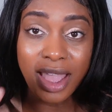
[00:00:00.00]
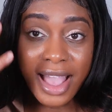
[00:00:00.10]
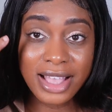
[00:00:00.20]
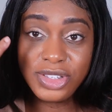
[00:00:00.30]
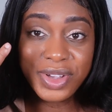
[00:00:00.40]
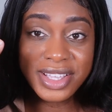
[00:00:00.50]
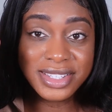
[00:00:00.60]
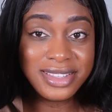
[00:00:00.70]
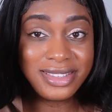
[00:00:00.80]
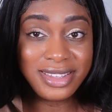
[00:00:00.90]
As you guys
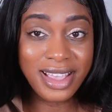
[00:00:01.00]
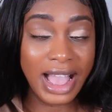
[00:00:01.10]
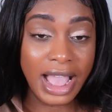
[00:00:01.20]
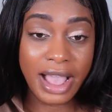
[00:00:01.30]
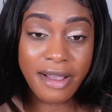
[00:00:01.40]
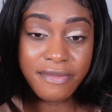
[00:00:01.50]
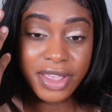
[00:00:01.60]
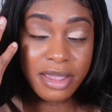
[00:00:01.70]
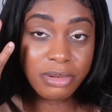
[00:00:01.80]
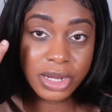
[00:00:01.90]
can see, I have
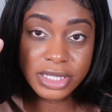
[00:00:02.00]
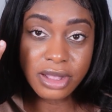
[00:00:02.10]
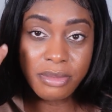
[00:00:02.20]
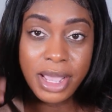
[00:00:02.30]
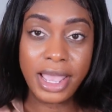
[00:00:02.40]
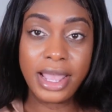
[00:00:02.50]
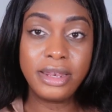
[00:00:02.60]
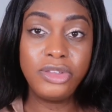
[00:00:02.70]
a brace on my hand.